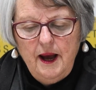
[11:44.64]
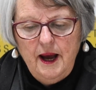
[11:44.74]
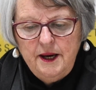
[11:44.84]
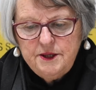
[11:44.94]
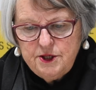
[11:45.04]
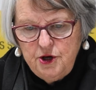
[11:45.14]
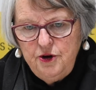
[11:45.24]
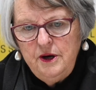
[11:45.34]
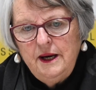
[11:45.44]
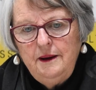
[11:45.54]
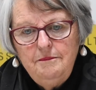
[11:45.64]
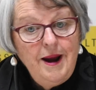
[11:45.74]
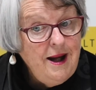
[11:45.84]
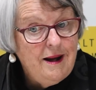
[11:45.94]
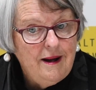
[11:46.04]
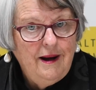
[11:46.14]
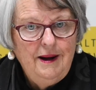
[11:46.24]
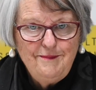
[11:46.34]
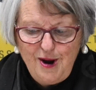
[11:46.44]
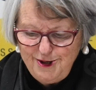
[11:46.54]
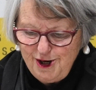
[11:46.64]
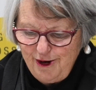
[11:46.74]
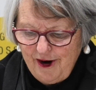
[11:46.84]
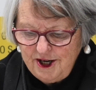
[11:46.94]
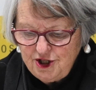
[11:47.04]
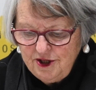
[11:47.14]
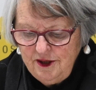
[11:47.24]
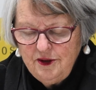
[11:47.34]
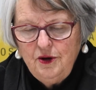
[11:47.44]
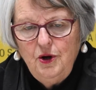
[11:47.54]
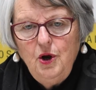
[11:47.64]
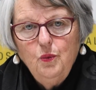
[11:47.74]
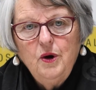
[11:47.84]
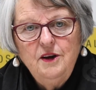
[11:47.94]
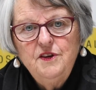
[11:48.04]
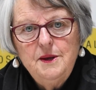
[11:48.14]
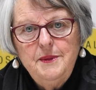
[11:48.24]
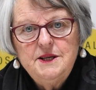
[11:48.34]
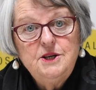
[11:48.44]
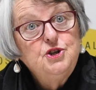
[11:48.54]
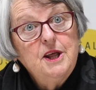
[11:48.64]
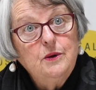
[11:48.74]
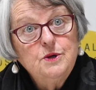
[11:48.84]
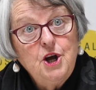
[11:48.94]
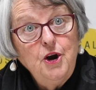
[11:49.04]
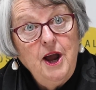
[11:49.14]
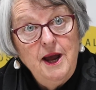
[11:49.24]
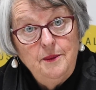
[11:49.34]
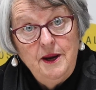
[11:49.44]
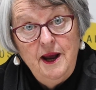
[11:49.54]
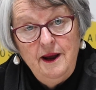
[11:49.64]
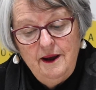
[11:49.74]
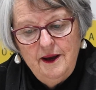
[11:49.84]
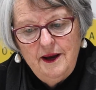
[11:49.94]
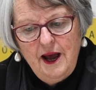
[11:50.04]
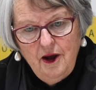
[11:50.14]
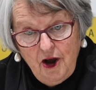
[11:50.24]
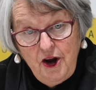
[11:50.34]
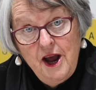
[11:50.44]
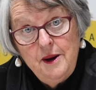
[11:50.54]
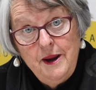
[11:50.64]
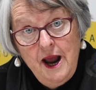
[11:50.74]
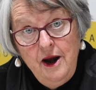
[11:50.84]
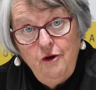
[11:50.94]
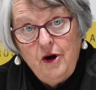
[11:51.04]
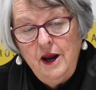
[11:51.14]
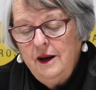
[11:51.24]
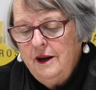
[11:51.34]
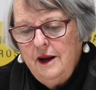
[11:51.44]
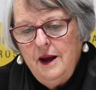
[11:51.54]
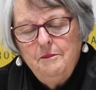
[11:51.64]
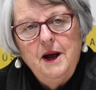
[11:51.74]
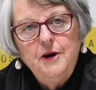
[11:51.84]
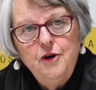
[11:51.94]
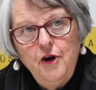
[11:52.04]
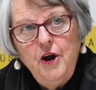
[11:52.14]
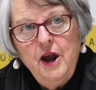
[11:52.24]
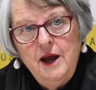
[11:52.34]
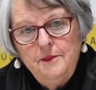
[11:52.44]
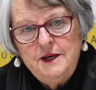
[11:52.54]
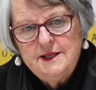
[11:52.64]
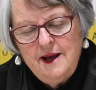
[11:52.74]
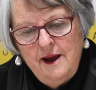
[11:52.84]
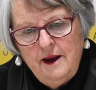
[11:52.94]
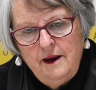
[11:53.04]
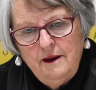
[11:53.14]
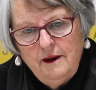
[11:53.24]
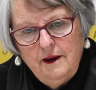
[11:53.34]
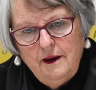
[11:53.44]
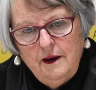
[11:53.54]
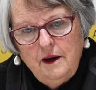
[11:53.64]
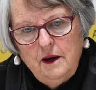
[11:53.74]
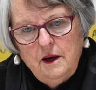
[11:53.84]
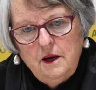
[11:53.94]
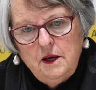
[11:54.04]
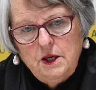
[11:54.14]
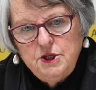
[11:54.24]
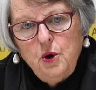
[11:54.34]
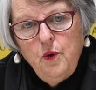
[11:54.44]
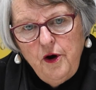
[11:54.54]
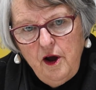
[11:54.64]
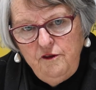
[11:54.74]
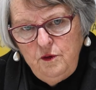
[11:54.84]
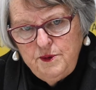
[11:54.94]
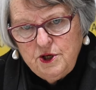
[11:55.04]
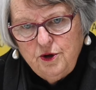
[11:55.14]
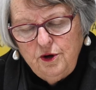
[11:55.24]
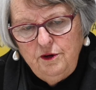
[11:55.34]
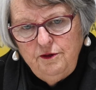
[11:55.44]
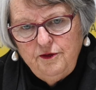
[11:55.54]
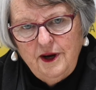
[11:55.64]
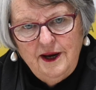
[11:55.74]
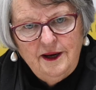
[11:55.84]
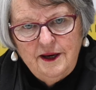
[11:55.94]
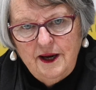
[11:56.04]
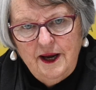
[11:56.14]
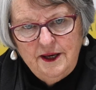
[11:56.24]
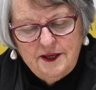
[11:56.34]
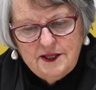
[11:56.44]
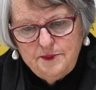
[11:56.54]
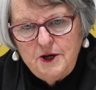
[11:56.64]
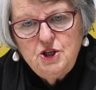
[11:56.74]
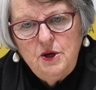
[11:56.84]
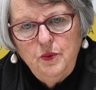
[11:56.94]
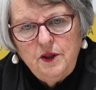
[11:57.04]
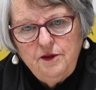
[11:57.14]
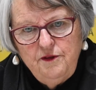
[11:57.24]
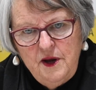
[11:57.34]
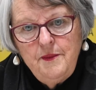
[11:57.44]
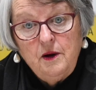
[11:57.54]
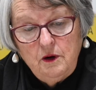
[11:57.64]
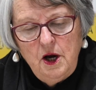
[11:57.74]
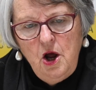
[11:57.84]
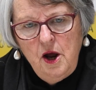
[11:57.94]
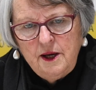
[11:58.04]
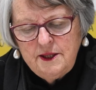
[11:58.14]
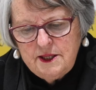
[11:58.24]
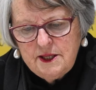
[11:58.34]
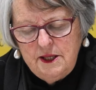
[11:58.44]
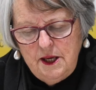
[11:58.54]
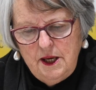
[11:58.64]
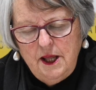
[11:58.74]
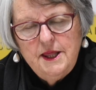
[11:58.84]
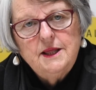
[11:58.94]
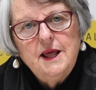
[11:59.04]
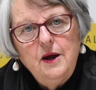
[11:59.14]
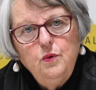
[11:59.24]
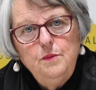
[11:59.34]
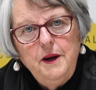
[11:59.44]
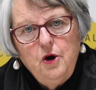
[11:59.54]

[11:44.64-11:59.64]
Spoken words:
And certainly men in my generation were given the message that it was okay to be angry, but not okay to be sad. So what I've observed, and especially with female clients, that they would be